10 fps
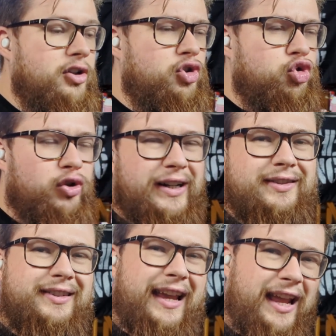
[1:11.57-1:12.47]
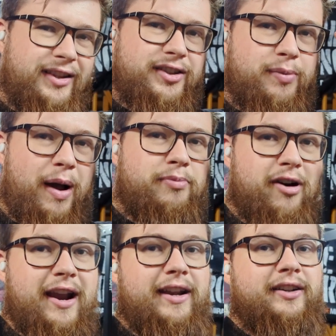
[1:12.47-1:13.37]
drilled into my
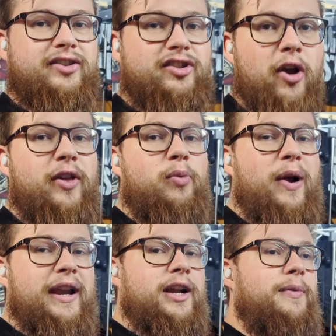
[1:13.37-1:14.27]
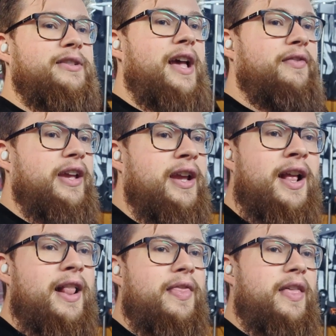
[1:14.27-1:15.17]
brain so that when it comes heavy,
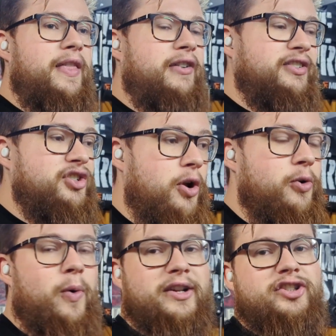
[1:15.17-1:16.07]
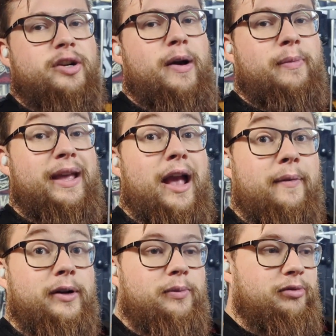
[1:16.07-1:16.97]
that there is no question about being
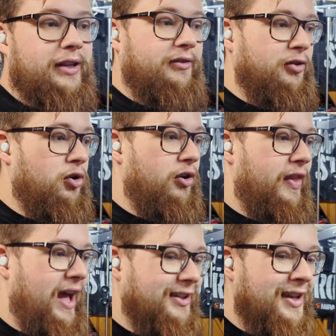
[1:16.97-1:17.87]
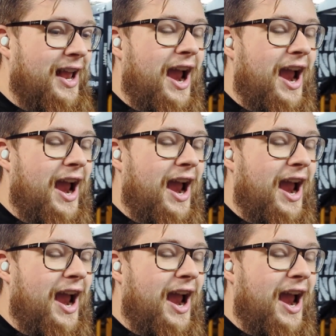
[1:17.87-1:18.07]
able to break the floor on that.